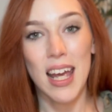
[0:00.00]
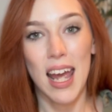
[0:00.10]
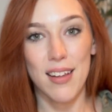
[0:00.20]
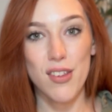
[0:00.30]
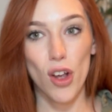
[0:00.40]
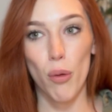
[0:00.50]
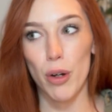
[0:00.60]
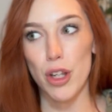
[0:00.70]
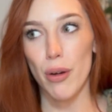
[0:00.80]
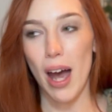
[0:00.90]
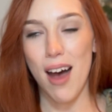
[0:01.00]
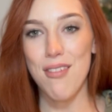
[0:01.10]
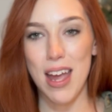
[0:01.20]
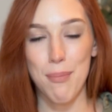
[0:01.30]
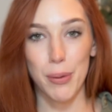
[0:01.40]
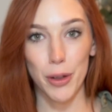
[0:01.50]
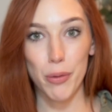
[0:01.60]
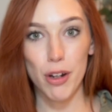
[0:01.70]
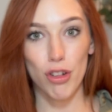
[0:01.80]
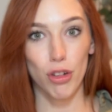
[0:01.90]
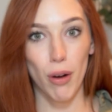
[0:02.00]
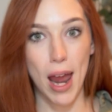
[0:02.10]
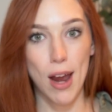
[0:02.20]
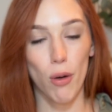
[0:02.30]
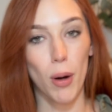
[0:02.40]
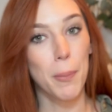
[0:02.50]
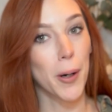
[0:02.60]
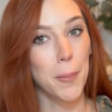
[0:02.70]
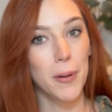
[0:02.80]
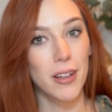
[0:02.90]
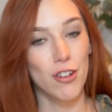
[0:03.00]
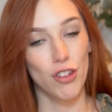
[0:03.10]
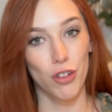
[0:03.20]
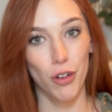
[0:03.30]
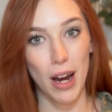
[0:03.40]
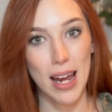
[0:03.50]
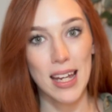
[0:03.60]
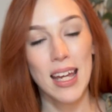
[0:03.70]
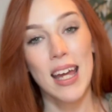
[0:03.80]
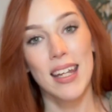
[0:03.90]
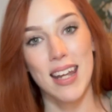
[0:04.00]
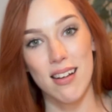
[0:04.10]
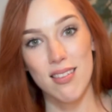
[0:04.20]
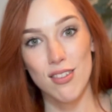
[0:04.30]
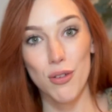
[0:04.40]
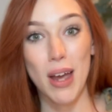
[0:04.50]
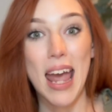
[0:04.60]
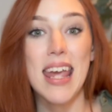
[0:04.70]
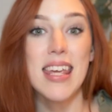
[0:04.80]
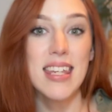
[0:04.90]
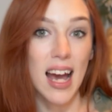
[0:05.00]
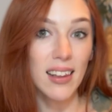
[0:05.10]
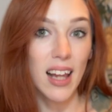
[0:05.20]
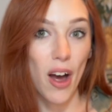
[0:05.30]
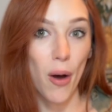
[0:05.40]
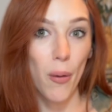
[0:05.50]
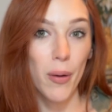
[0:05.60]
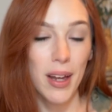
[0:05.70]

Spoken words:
And so when you have a bluish gray or a purplish gray next to a yellow,